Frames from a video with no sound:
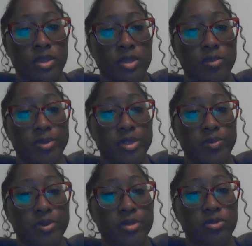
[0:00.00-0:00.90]
The blood
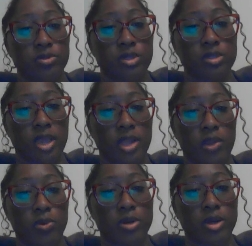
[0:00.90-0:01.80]
produces a
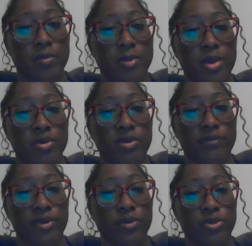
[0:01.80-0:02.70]
lower amount of
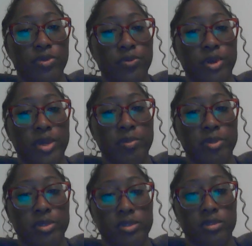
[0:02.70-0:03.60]
healthy red
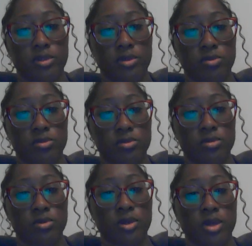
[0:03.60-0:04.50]
blood cells,
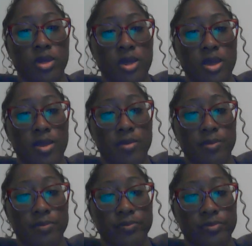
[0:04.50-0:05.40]

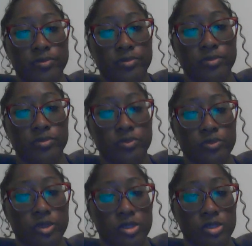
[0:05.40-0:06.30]
um,
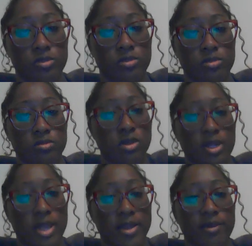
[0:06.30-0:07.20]
which is a
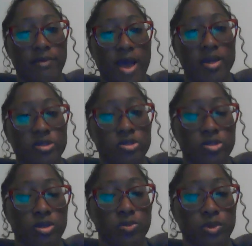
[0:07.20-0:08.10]
lack of
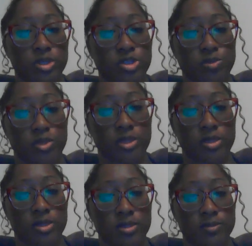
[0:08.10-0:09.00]
oxygen rich blood.